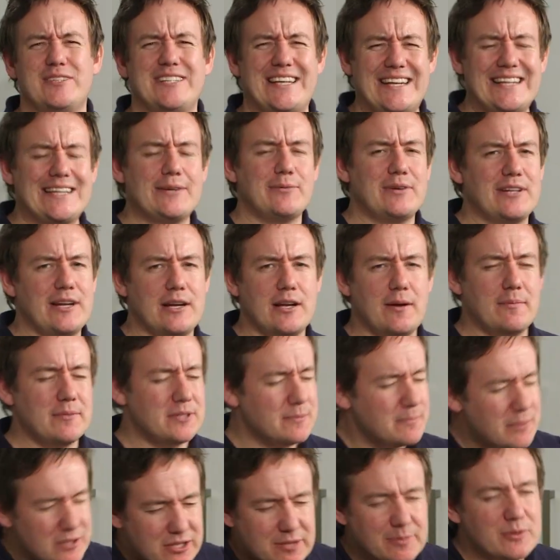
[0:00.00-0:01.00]
teeny weeny
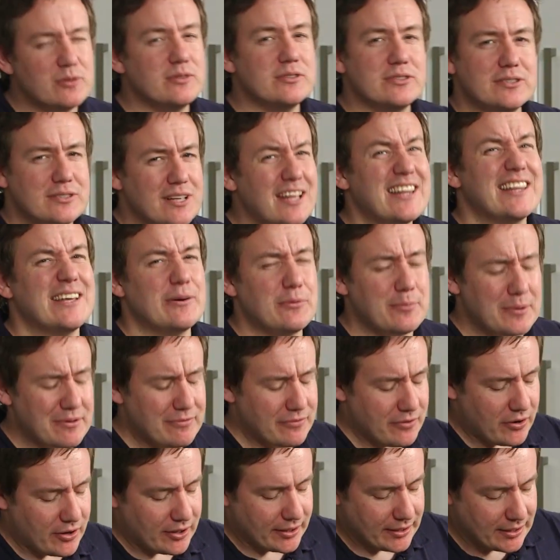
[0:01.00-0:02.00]
lumps, but to be honest, it'll be
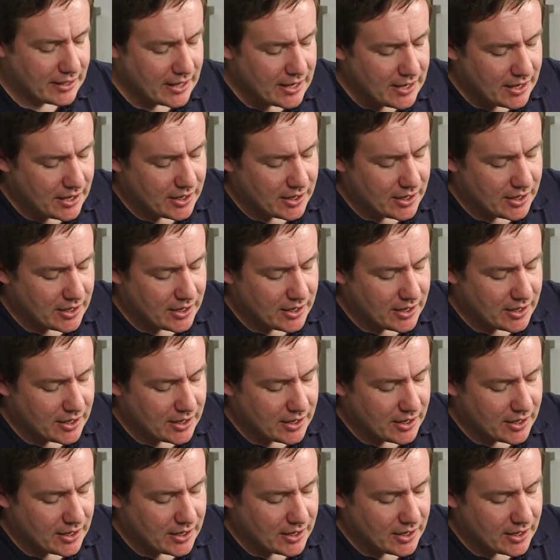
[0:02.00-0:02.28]
fine.